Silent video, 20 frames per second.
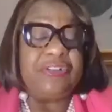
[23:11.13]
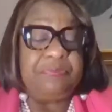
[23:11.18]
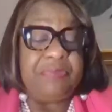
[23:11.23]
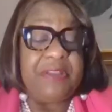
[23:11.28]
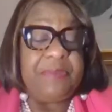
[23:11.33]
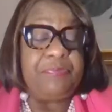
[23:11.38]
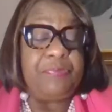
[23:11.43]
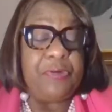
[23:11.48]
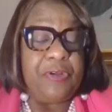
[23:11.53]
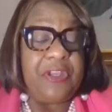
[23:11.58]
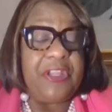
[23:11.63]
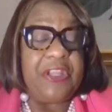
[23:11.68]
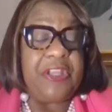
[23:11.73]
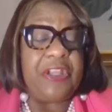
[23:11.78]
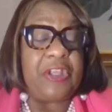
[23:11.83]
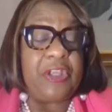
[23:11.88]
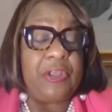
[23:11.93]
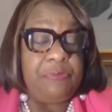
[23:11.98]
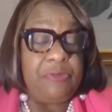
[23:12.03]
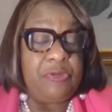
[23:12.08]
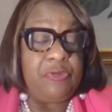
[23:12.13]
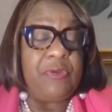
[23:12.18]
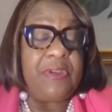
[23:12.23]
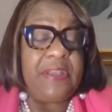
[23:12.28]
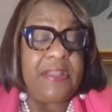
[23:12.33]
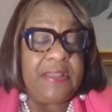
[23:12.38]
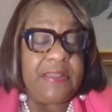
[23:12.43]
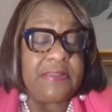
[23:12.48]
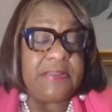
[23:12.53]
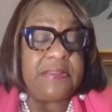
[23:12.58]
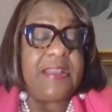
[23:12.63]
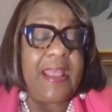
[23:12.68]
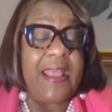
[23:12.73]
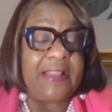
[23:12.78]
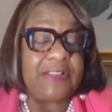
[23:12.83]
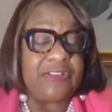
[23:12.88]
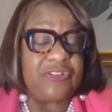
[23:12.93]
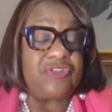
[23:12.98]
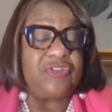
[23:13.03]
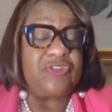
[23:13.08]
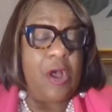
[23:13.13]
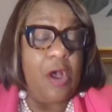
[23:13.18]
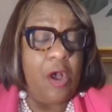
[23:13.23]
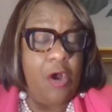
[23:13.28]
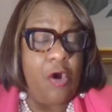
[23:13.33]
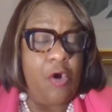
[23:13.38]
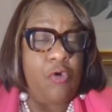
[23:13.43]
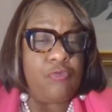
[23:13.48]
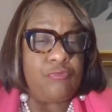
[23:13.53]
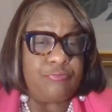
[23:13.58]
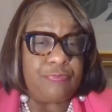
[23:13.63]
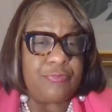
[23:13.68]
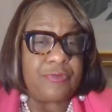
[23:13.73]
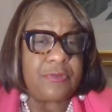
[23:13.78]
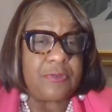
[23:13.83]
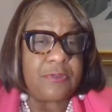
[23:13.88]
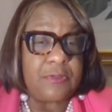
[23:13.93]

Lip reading: put in communities next to homes?